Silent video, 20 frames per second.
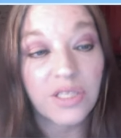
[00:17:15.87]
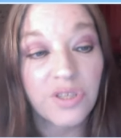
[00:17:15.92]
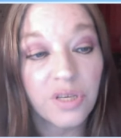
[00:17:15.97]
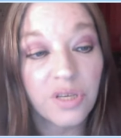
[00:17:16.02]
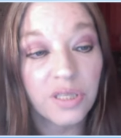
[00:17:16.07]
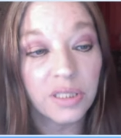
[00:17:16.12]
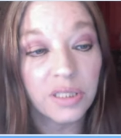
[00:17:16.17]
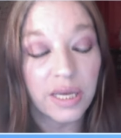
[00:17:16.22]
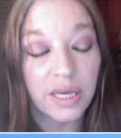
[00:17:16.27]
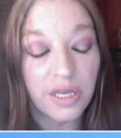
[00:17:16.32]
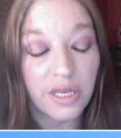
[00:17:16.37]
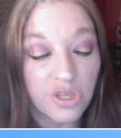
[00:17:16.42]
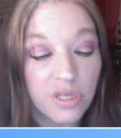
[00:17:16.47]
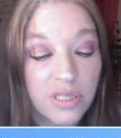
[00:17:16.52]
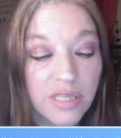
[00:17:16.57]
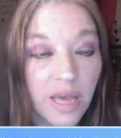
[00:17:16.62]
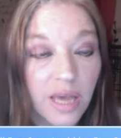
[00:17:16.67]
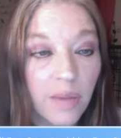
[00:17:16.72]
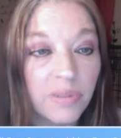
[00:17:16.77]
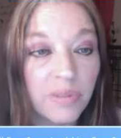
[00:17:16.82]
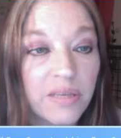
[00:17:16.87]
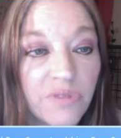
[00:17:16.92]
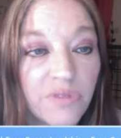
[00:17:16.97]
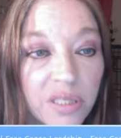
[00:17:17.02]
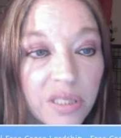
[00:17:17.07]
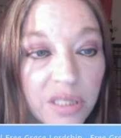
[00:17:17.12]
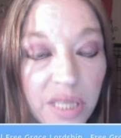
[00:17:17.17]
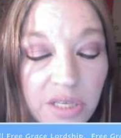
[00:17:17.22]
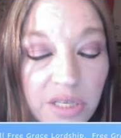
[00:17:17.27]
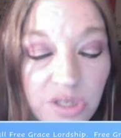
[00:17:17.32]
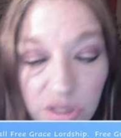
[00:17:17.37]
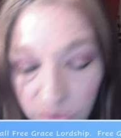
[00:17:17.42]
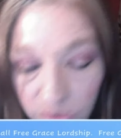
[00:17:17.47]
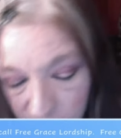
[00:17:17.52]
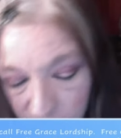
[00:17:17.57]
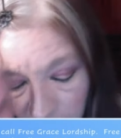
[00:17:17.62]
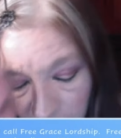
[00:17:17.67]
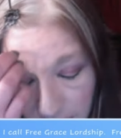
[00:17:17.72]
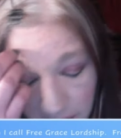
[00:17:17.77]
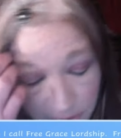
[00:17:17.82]
I believe the Galatians were
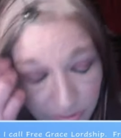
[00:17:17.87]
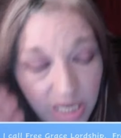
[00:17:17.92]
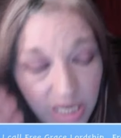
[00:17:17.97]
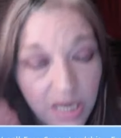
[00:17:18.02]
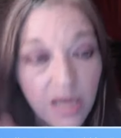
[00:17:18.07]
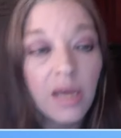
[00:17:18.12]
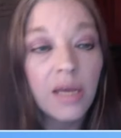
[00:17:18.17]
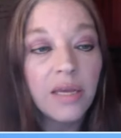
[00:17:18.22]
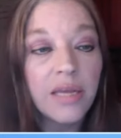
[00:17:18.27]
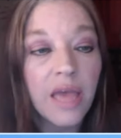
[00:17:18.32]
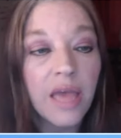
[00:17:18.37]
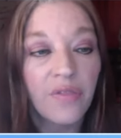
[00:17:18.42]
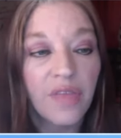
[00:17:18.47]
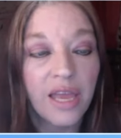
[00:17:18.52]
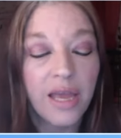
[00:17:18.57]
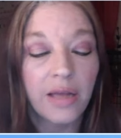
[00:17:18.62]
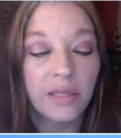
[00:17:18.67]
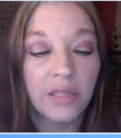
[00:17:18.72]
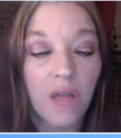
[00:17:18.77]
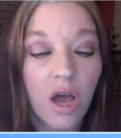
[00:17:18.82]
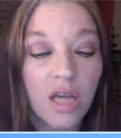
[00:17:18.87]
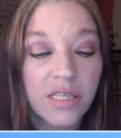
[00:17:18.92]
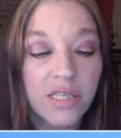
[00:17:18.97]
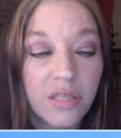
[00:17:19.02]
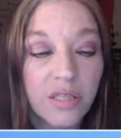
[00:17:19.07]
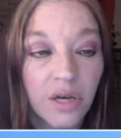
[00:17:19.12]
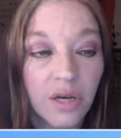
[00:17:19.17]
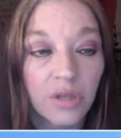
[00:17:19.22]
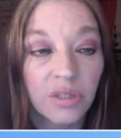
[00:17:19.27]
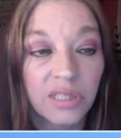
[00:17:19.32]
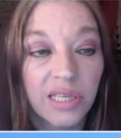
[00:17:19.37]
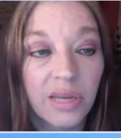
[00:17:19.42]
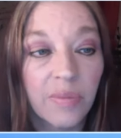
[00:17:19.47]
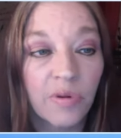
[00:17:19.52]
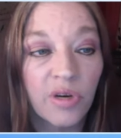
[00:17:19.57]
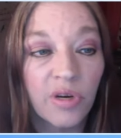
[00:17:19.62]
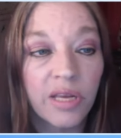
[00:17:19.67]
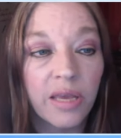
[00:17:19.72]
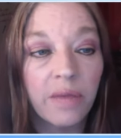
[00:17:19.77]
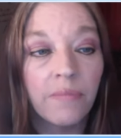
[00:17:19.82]
saved, yet they had lost their
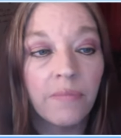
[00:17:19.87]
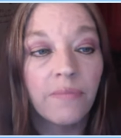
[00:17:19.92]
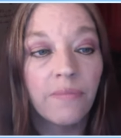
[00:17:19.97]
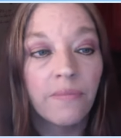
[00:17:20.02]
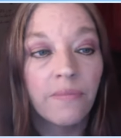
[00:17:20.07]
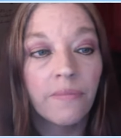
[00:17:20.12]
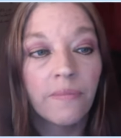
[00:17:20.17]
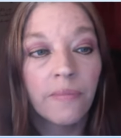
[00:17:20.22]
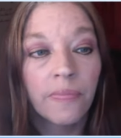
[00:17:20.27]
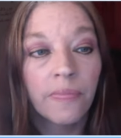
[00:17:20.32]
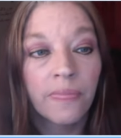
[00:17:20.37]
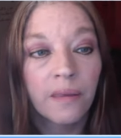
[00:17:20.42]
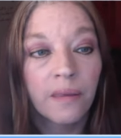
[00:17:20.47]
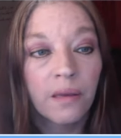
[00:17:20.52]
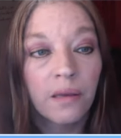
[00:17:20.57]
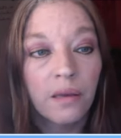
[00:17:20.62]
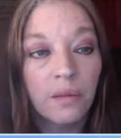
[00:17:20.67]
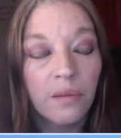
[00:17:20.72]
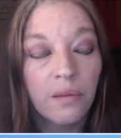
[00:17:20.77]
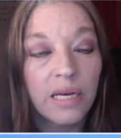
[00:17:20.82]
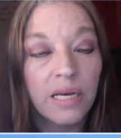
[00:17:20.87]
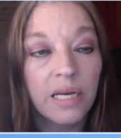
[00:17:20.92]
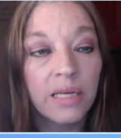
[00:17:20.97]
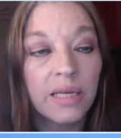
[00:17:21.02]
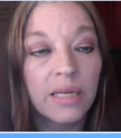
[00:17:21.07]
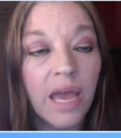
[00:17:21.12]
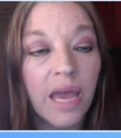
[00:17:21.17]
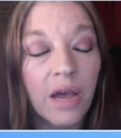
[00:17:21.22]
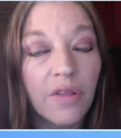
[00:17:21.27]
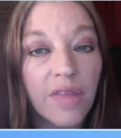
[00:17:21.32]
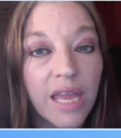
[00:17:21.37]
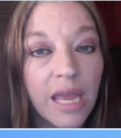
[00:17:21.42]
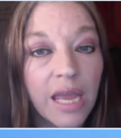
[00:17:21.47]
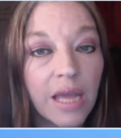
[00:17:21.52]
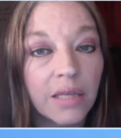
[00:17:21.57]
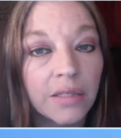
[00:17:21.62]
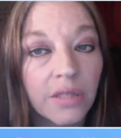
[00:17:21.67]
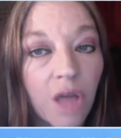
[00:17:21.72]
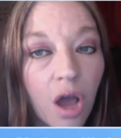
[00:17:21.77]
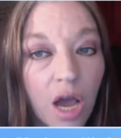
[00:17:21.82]
liberty, meaning now they
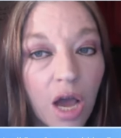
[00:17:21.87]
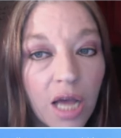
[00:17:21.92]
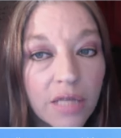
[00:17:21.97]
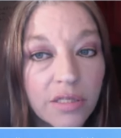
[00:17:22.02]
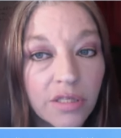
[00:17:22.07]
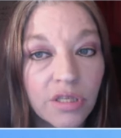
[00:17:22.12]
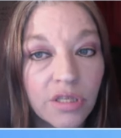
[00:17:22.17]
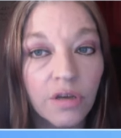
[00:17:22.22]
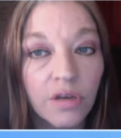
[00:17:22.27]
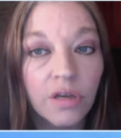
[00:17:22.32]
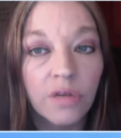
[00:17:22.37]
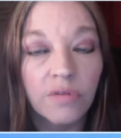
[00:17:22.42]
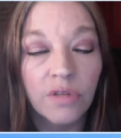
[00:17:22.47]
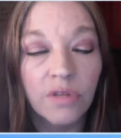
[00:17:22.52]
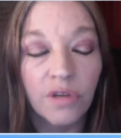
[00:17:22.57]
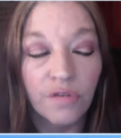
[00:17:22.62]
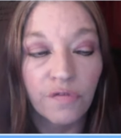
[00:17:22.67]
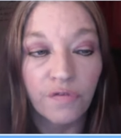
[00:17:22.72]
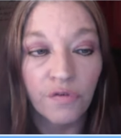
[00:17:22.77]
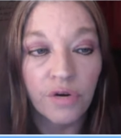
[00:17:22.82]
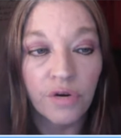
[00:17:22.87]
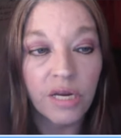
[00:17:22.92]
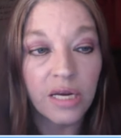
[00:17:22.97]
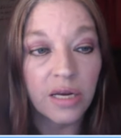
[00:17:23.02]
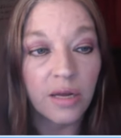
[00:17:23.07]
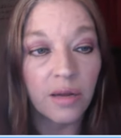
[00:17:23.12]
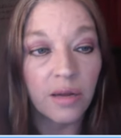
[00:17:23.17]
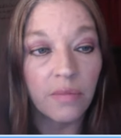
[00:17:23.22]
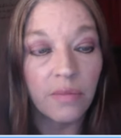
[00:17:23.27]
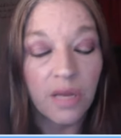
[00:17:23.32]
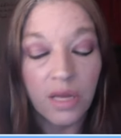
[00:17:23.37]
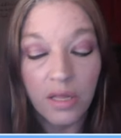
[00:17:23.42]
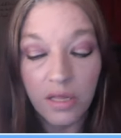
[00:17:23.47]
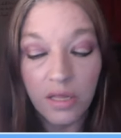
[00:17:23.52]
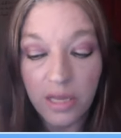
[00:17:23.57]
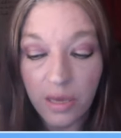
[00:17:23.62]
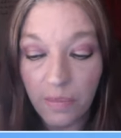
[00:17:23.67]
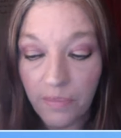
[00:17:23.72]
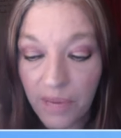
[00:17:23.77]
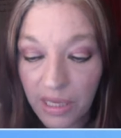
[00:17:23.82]
had lost the the freedom,
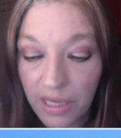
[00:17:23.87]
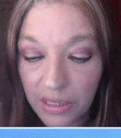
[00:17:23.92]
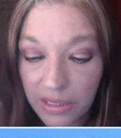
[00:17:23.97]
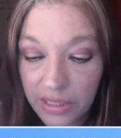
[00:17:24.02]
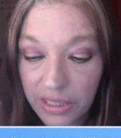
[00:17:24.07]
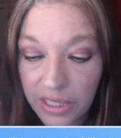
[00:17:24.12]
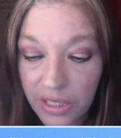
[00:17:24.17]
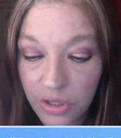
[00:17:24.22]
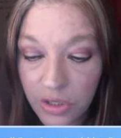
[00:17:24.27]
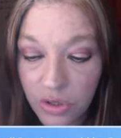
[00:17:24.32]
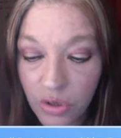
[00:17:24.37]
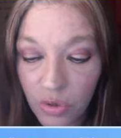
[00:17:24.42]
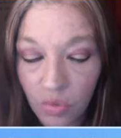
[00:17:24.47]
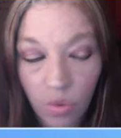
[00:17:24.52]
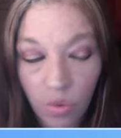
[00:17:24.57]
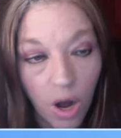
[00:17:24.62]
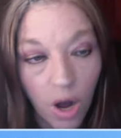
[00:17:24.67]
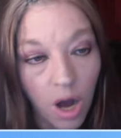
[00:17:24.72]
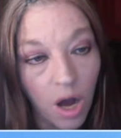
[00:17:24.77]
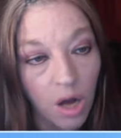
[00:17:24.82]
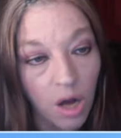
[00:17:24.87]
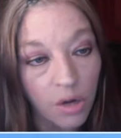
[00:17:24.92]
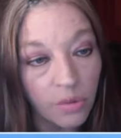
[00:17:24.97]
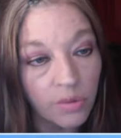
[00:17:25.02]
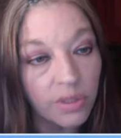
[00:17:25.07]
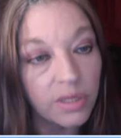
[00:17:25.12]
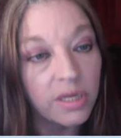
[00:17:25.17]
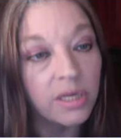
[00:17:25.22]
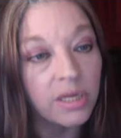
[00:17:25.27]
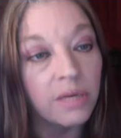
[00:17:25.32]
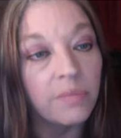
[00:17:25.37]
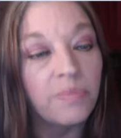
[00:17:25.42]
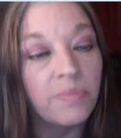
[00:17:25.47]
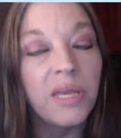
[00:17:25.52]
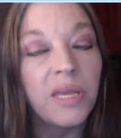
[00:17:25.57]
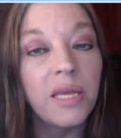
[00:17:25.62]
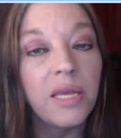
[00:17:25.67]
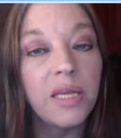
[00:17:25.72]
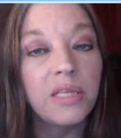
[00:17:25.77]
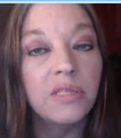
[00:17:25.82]
the ability to walk with, in
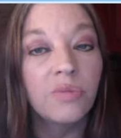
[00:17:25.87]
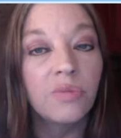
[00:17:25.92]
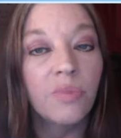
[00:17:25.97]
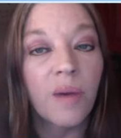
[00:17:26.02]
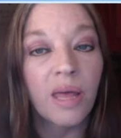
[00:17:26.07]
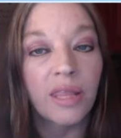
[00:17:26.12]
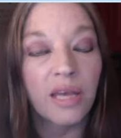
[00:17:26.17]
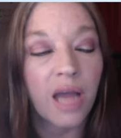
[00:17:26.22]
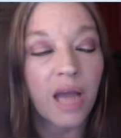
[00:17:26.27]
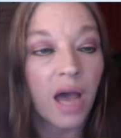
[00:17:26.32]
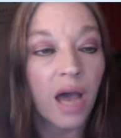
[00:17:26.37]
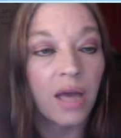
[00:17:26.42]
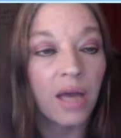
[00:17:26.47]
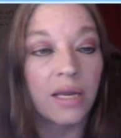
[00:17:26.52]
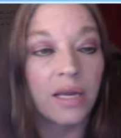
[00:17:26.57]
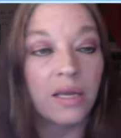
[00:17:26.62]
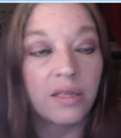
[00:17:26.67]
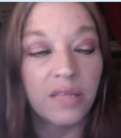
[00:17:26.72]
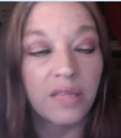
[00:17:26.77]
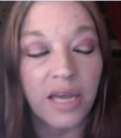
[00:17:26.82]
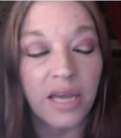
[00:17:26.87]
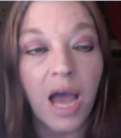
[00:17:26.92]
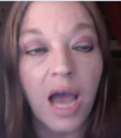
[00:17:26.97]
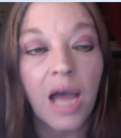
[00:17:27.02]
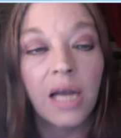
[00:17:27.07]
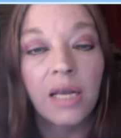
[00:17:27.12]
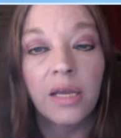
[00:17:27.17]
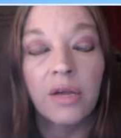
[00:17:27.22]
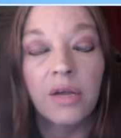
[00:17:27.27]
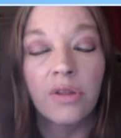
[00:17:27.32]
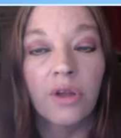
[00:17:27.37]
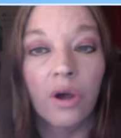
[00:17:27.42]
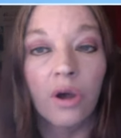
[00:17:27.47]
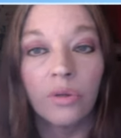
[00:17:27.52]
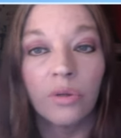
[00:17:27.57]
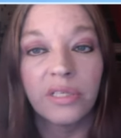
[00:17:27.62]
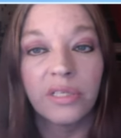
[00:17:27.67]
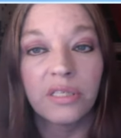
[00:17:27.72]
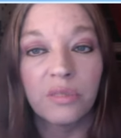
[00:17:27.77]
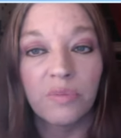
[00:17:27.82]
peace by the guiding the guiding of the
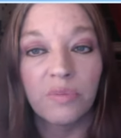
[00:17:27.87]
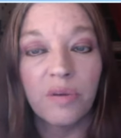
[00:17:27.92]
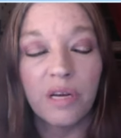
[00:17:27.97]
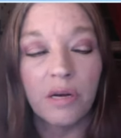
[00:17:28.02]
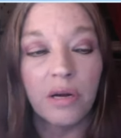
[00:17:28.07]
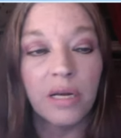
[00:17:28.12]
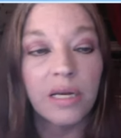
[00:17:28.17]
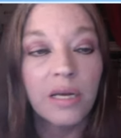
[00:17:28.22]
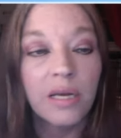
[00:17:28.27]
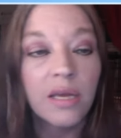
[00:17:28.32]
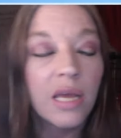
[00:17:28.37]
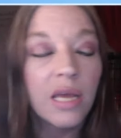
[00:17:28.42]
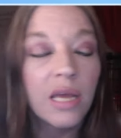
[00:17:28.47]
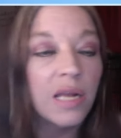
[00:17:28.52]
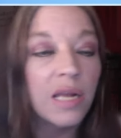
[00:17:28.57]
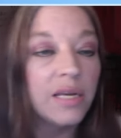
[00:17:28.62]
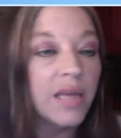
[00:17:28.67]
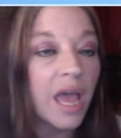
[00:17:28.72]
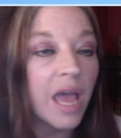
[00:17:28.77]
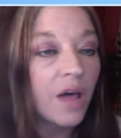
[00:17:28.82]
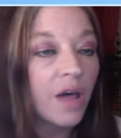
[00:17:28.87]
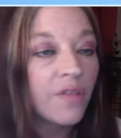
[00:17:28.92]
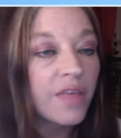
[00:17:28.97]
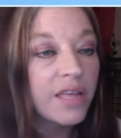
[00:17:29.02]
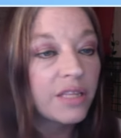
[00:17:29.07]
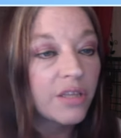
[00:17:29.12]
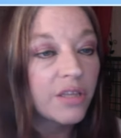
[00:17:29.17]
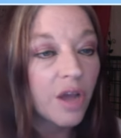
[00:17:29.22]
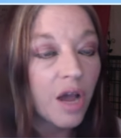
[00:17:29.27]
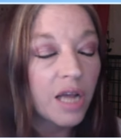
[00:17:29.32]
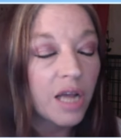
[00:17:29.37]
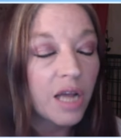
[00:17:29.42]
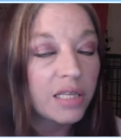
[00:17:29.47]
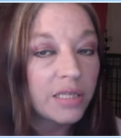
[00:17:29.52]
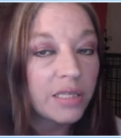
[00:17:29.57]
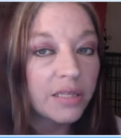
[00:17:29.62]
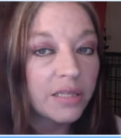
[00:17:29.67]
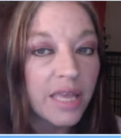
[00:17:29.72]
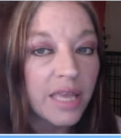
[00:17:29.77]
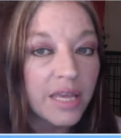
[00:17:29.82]
Holy Spirit. Now they thought
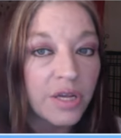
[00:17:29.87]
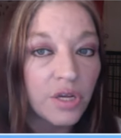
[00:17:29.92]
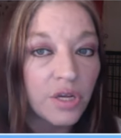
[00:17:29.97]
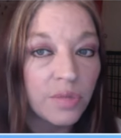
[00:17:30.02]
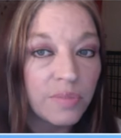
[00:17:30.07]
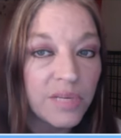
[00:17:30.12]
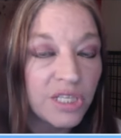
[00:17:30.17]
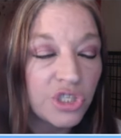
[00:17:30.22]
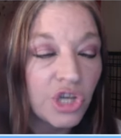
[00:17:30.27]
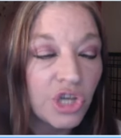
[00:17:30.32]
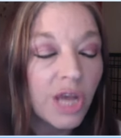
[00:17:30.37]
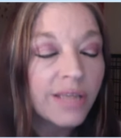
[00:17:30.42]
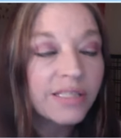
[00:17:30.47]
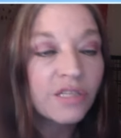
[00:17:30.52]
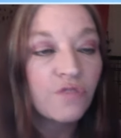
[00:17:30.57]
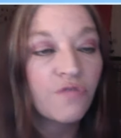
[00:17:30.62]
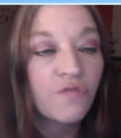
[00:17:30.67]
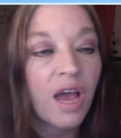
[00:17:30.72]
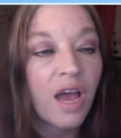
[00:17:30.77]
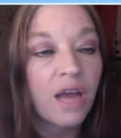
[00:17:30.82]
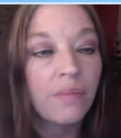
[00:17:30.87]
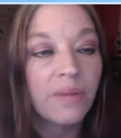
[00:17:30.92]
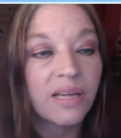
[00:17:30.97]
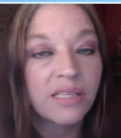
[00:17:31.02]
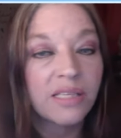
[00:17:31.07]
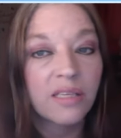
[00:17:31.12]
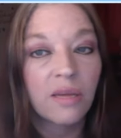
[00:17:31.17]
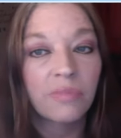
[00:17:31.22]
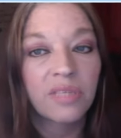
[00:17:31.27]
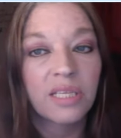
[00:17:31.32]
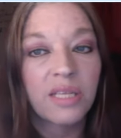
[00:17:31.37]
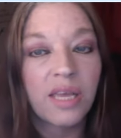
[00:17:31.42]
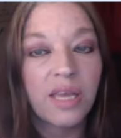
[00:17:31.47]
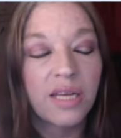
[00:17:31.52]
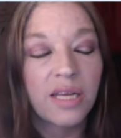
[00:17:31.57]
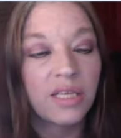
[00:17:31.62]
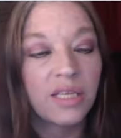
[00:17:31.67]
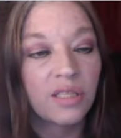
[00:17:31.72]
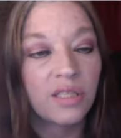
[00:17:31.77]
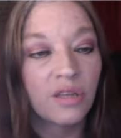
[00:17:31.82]
that they could be justified by something they
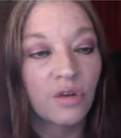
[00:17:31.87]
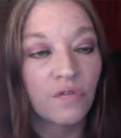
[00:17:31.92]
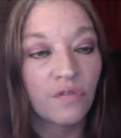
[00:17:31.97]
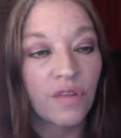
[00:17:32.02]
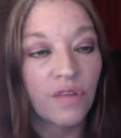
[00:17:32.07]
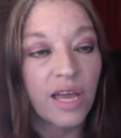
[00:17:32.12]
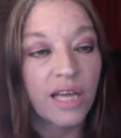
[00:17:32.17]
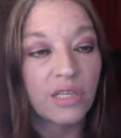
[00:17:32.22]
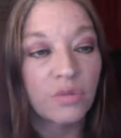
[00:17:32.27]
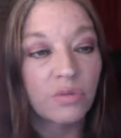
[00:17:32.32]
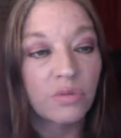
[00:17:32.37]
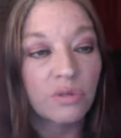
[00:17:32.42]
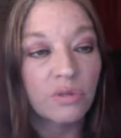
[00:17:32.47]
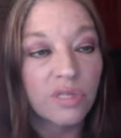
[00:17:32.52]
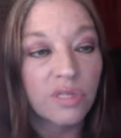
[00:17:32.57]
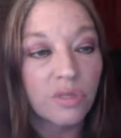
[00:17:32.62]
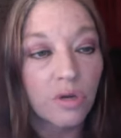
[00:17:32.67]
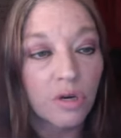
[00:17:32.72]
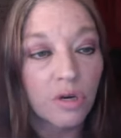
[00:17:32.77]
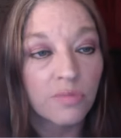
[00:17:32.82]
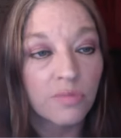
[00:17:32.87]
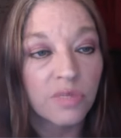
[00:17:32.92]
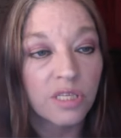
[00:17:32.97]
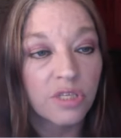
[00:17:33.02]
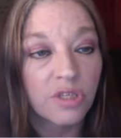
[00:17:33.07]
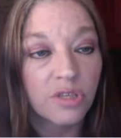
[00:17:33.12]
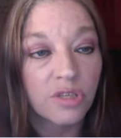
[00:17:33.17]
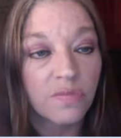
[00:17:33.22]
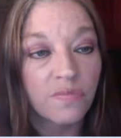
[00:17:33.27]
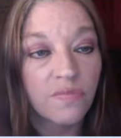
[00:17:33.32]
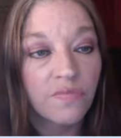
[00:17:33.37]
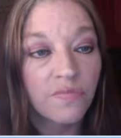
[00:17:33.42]
did in their flesh, which was circumcision.